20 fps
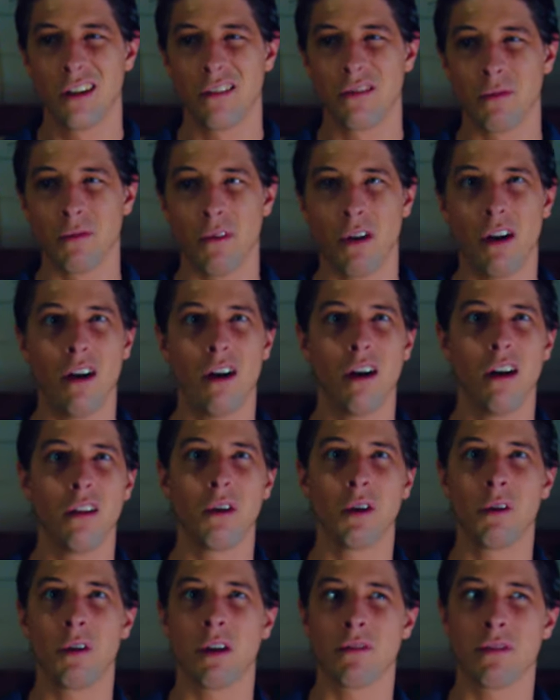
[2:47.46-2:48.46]
from all
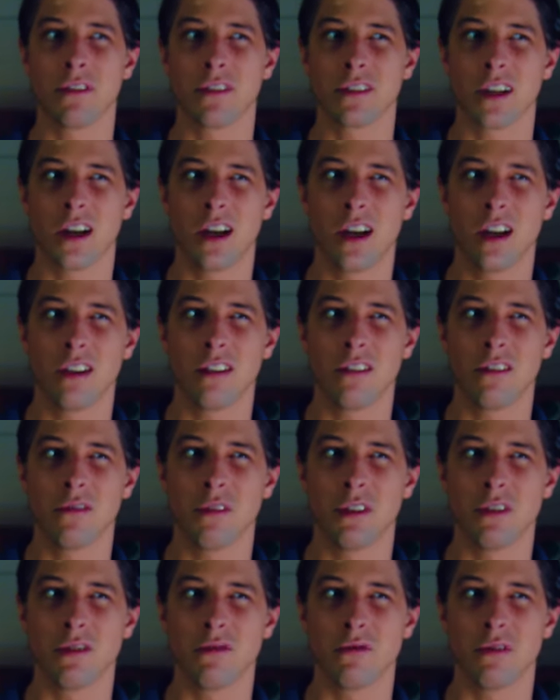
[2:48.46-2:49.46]
the way when I first got it,
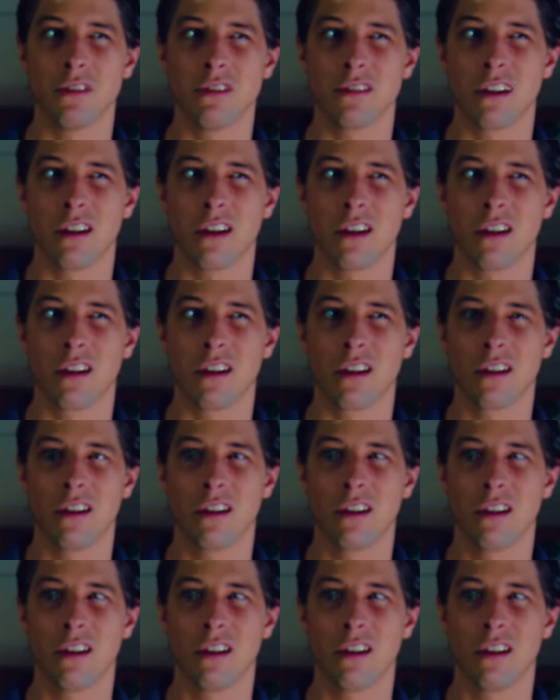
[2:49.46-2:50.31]
which was like